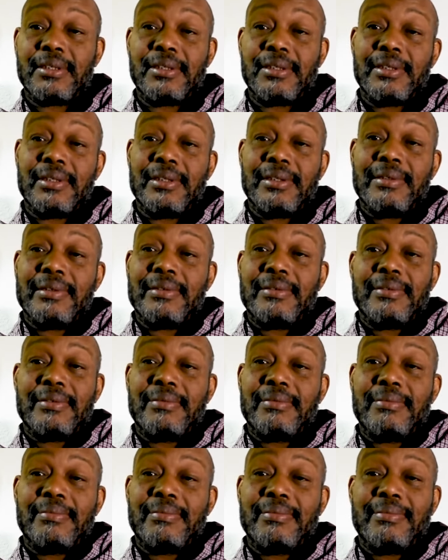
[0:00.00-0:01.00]
it is. You got the
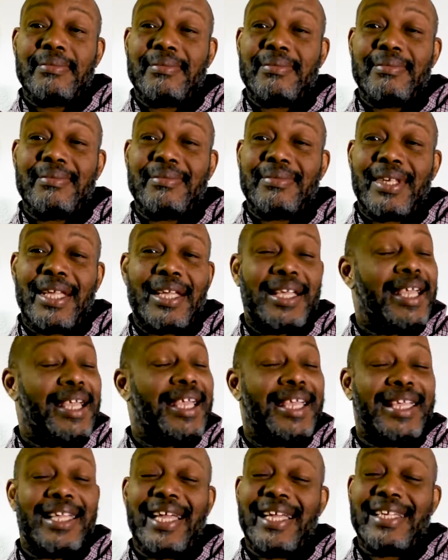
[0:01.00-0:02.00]
biddies on you and all that.
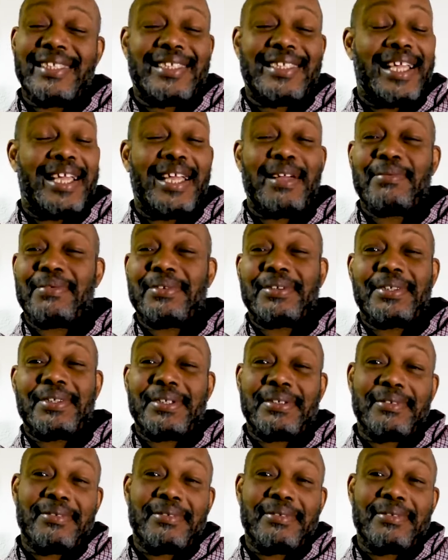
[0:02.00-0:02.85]
I ain't got time, boy.